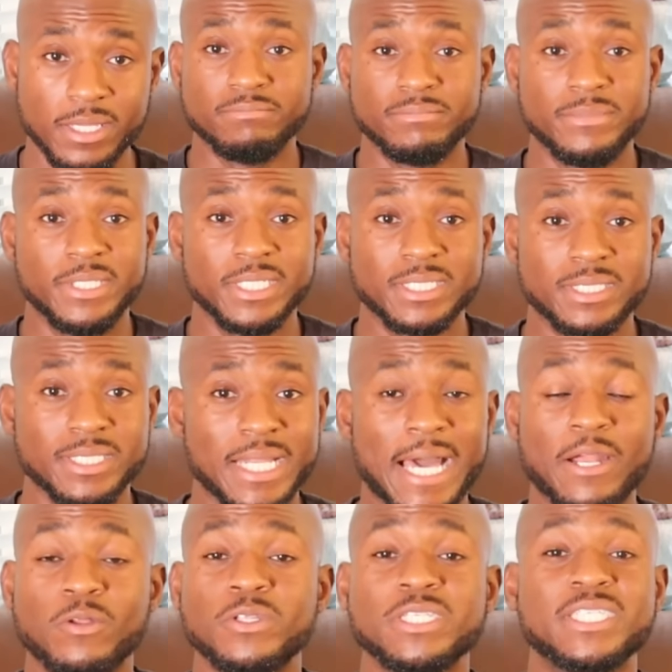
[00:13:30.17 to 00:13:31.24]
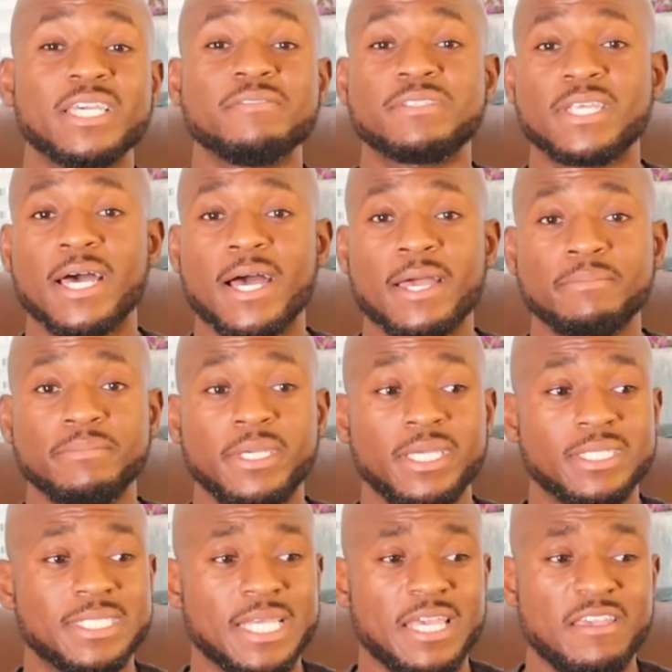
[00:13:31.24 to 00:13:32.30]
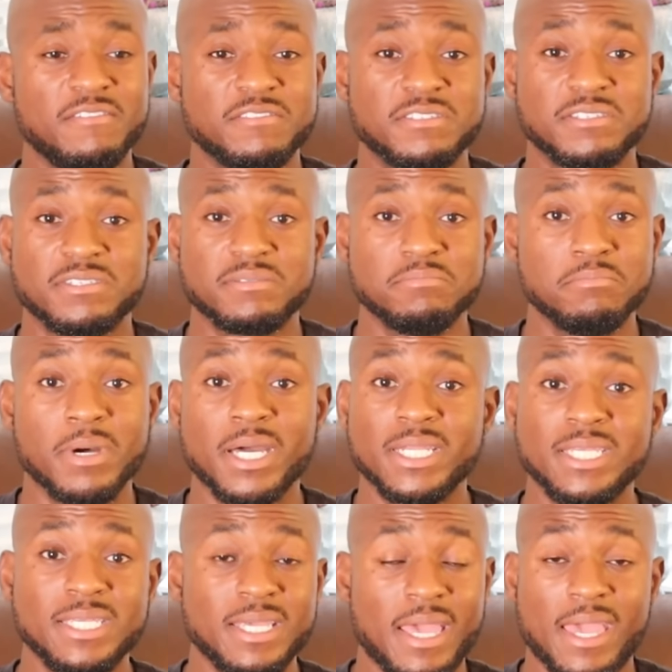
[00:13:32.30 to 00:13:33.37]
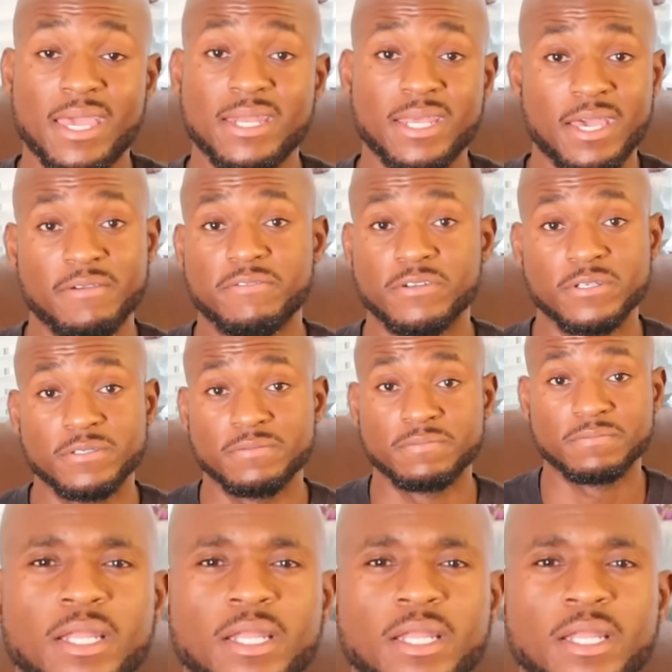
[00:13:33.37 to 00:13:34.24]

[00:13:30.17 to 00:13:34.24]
This not only saves time, it saves money and effort.